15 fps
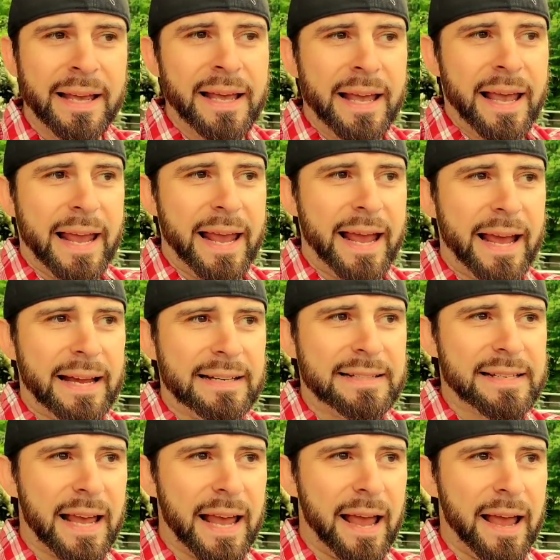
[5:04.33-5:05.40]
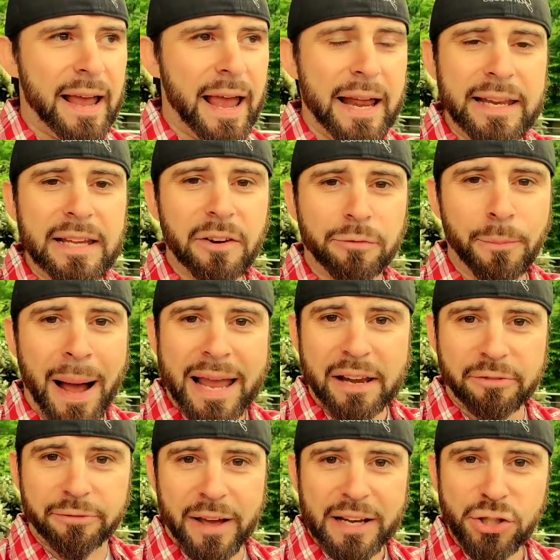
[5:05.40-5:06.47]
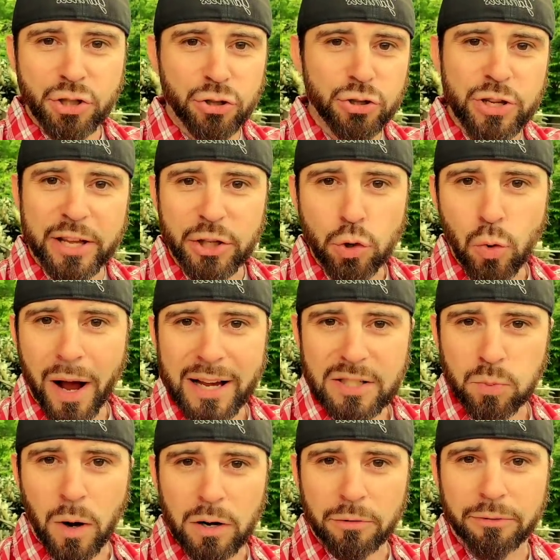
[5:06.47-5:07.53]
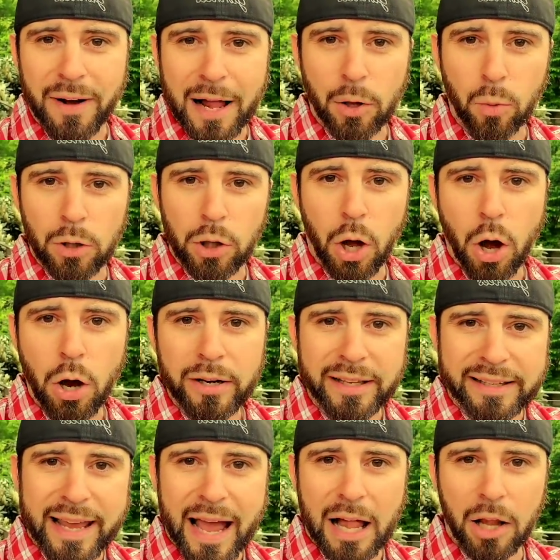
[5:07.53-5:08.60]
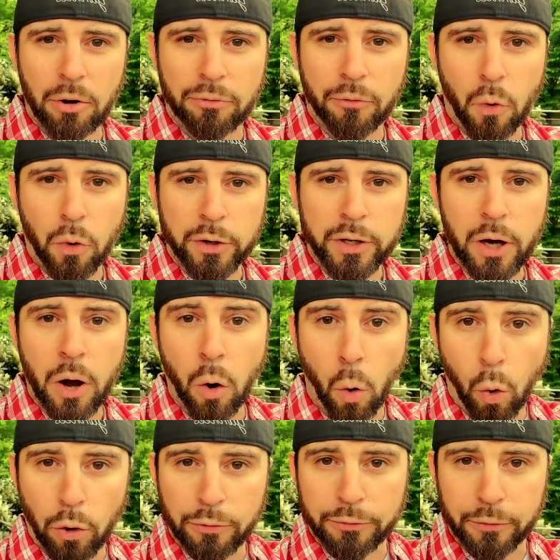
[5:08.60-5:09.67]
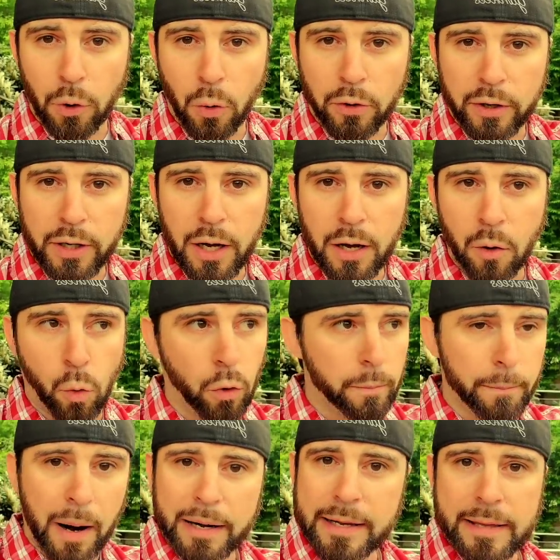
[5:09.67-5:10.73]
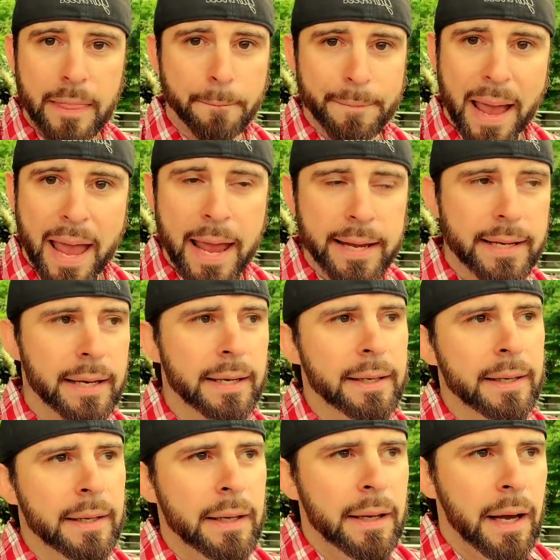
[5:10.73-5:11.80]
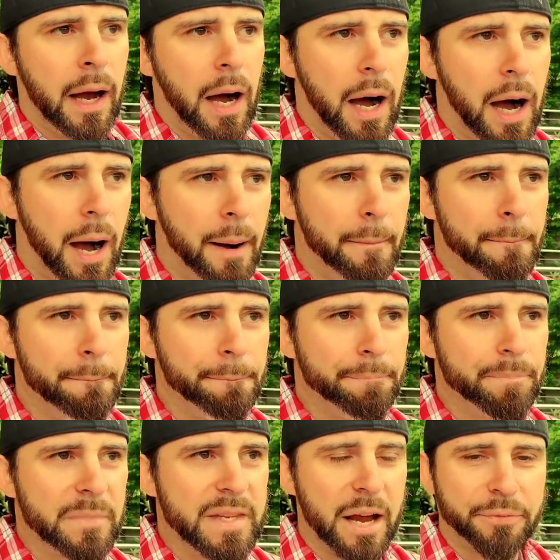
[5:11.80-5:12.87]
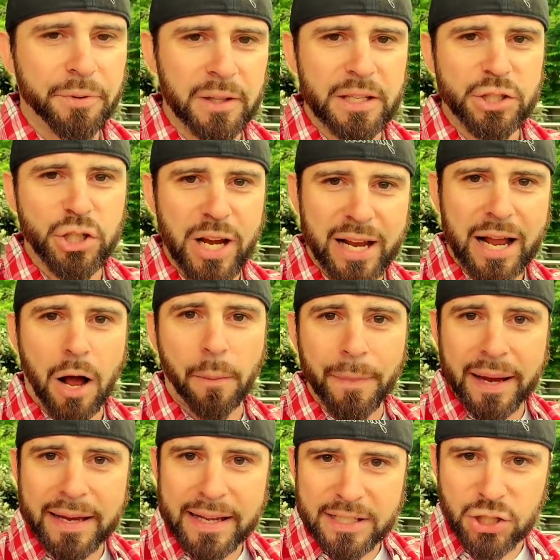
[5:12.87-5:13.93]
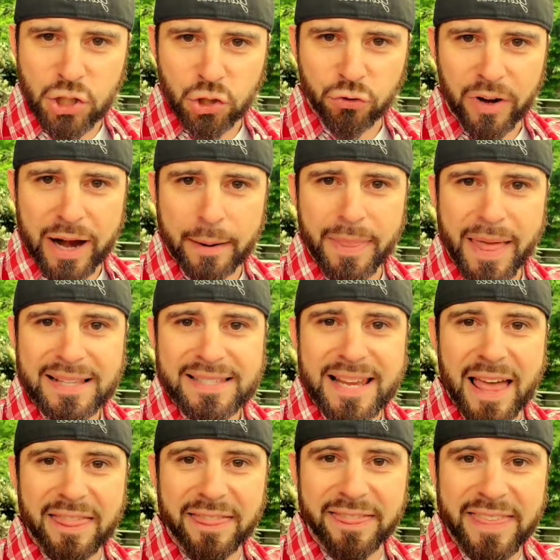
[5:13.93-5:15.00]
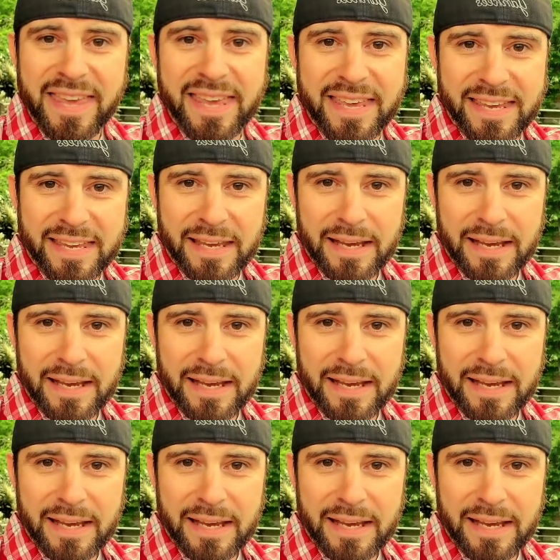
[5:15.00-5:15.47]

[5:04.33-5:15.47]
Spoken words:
And any of my adventures that you guys want to follow along in California or Florida or Money in the Bank, definitely check out my Instagram. That's at the